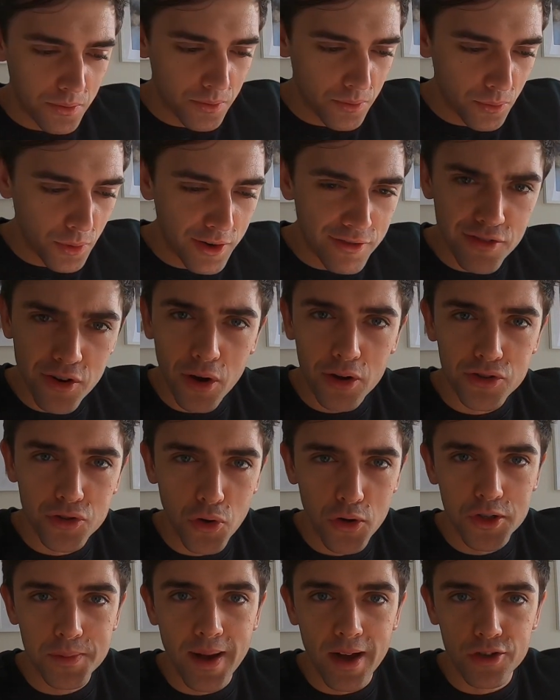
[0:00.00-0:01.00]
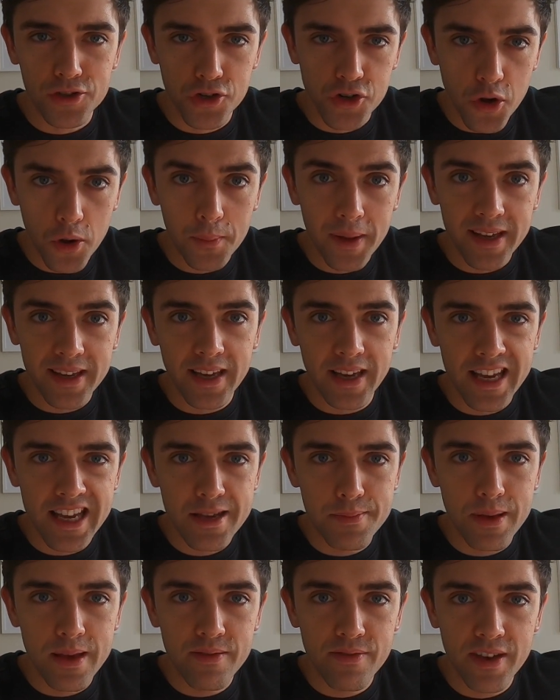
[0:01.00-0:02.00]
We've not talked about genomic
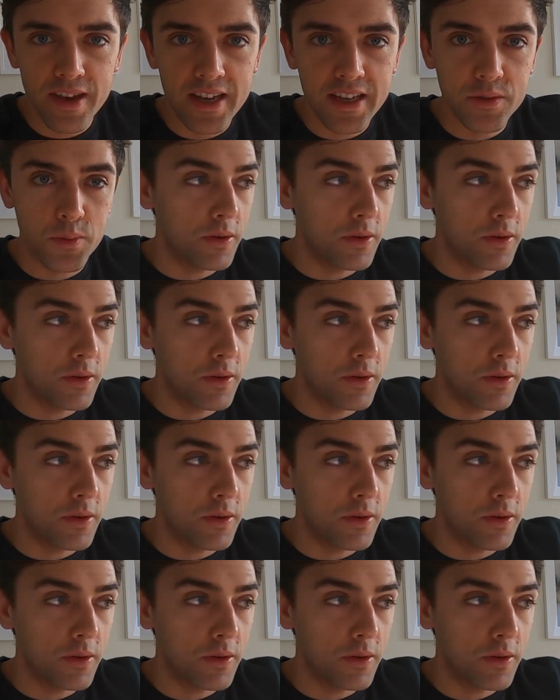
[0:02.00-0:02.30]
EBVs,